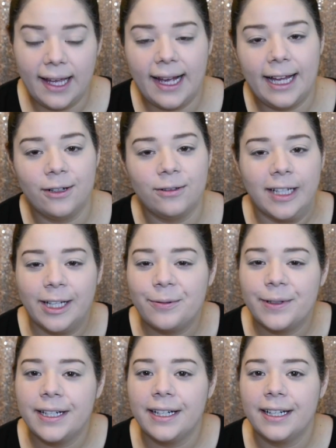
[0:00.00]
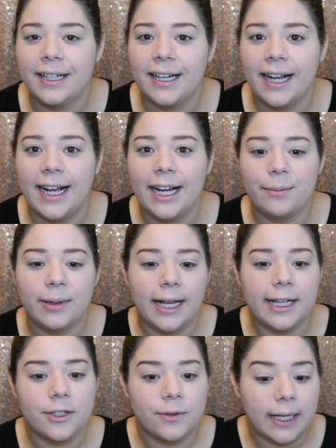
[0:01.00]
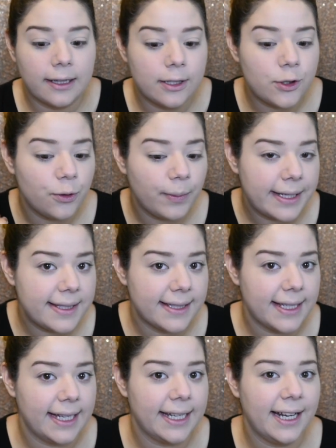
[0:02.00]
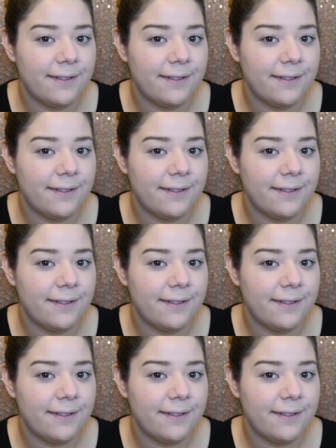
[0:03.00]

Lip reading: I don't like when I apply it directly to my skin.